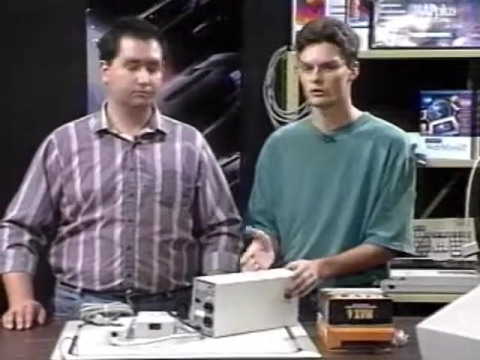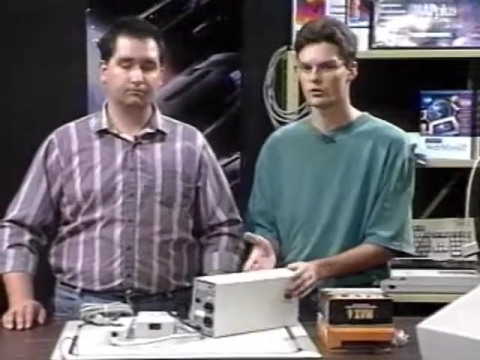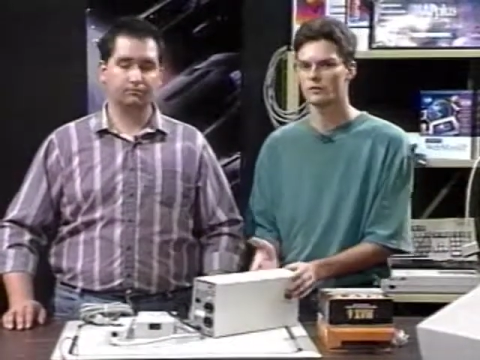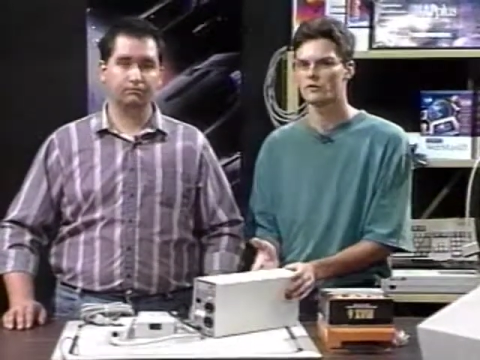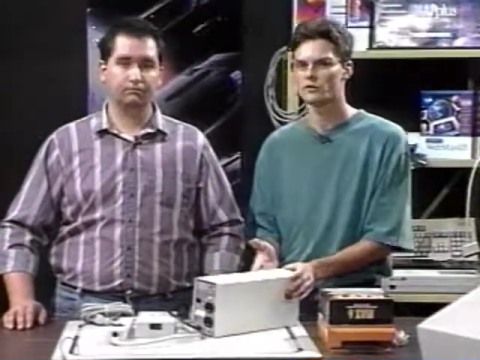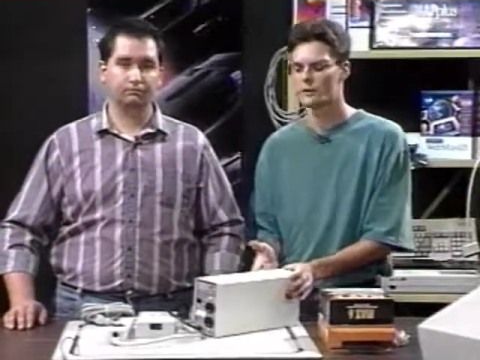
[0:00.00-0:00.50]
Speaker 1: or
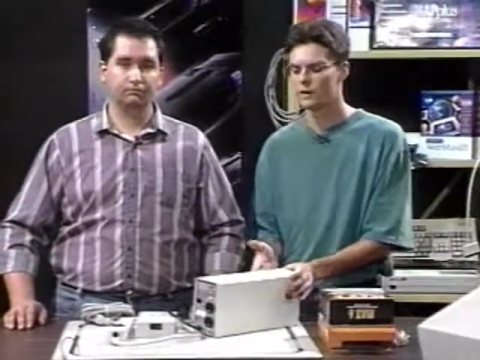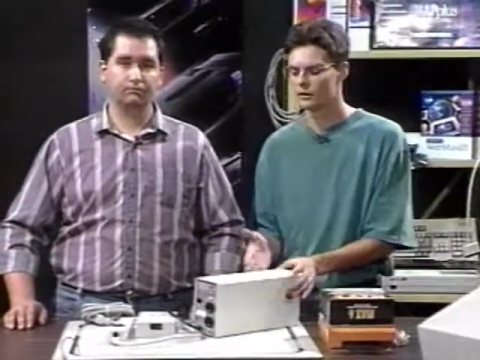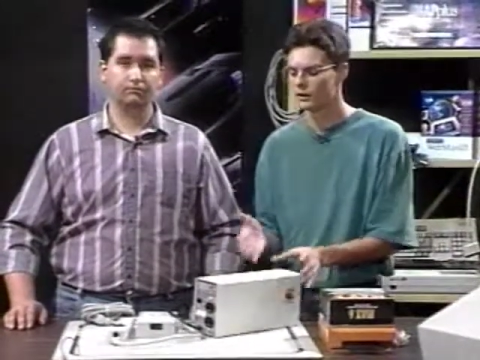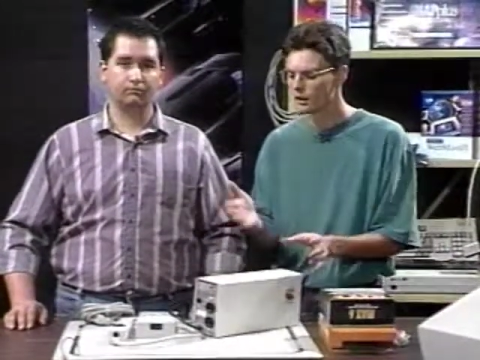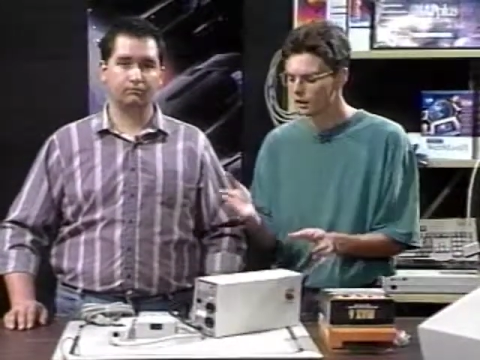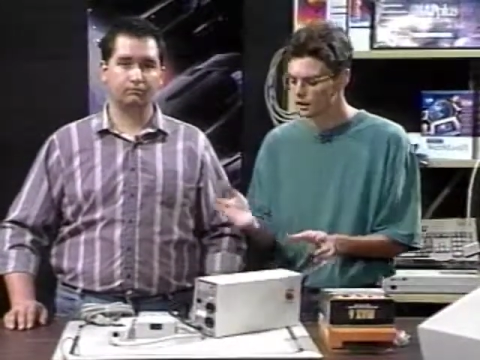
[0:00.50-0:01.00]
serviceman
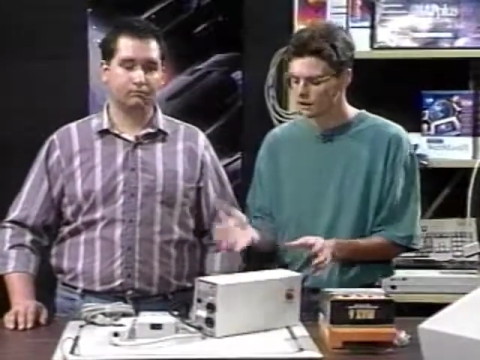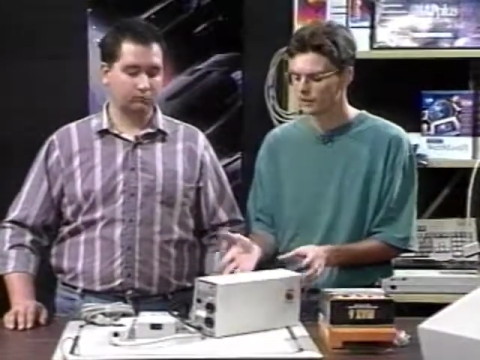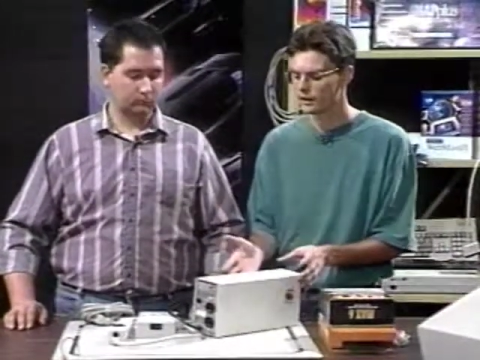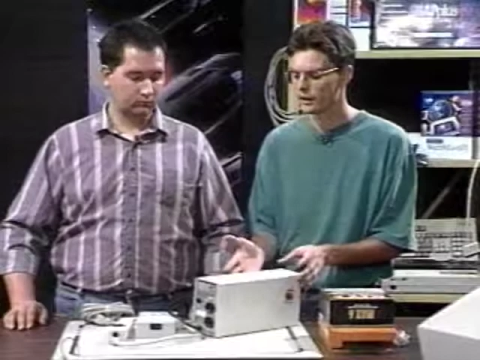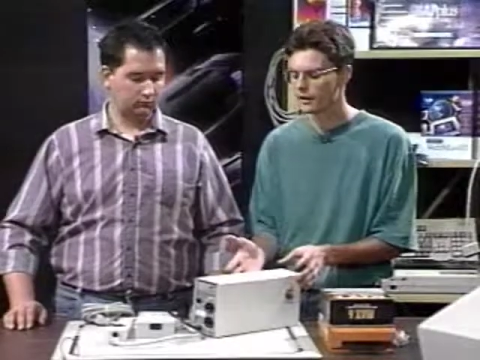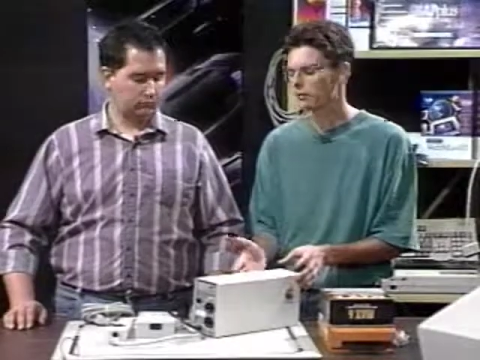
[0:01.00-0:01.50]

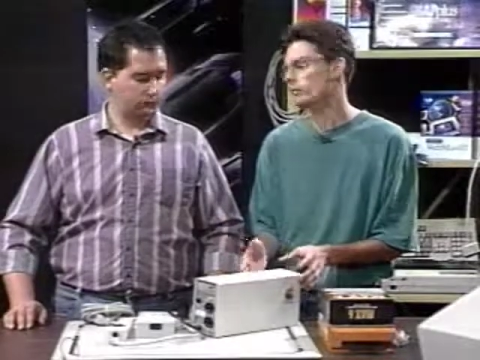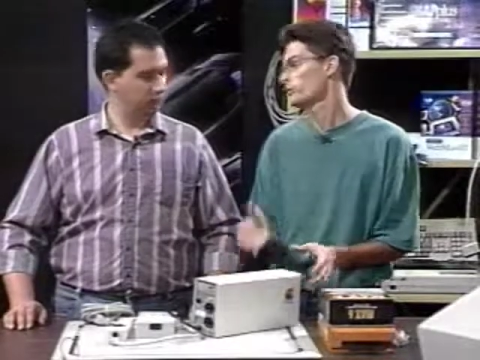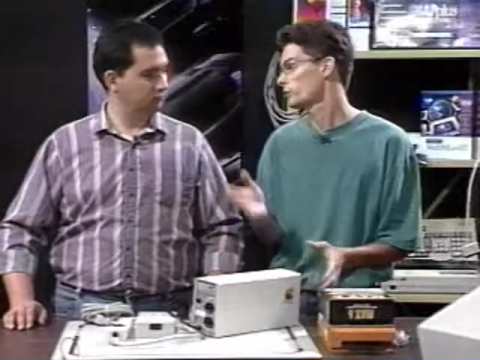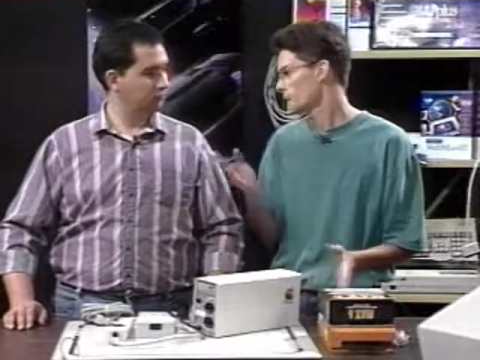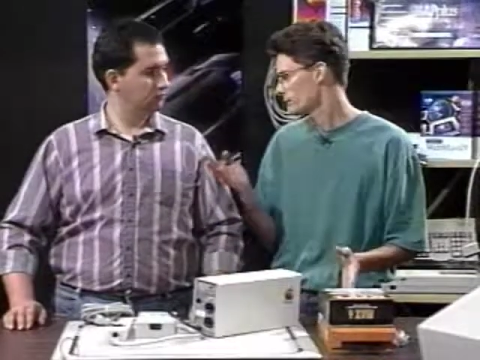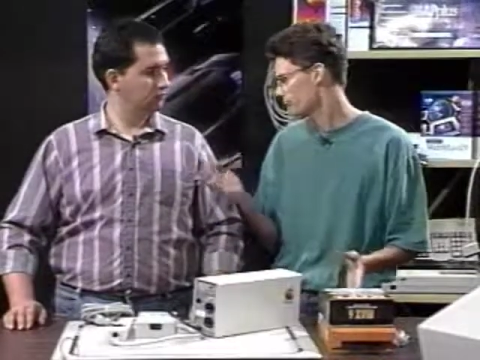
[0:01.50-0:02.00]
there or
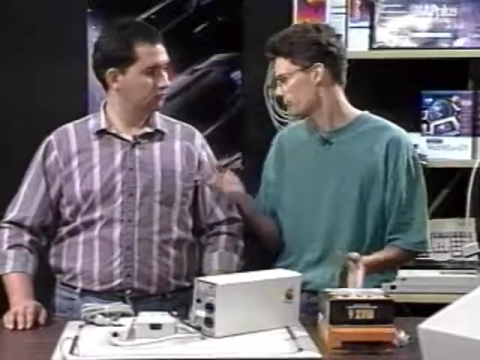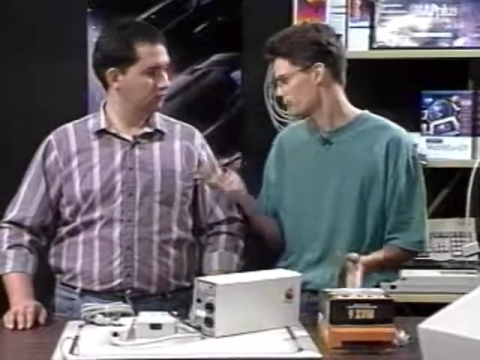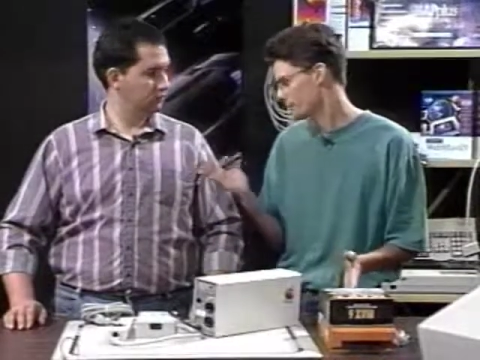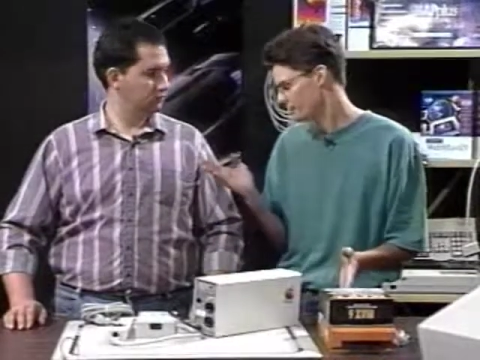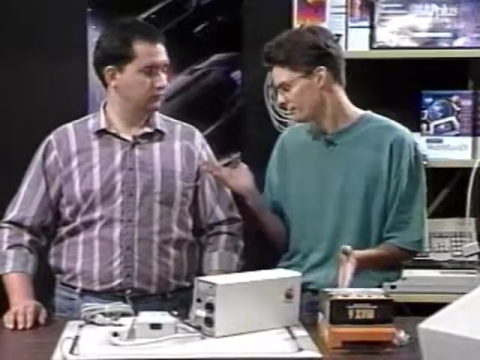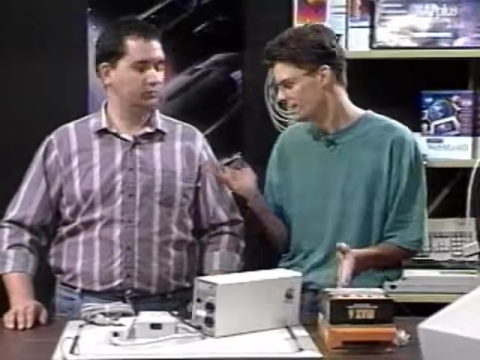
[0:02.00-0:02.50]
service
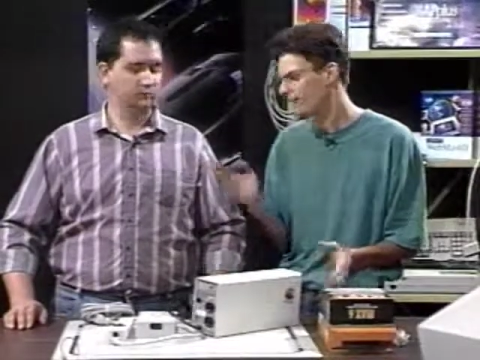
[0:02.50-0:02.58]
person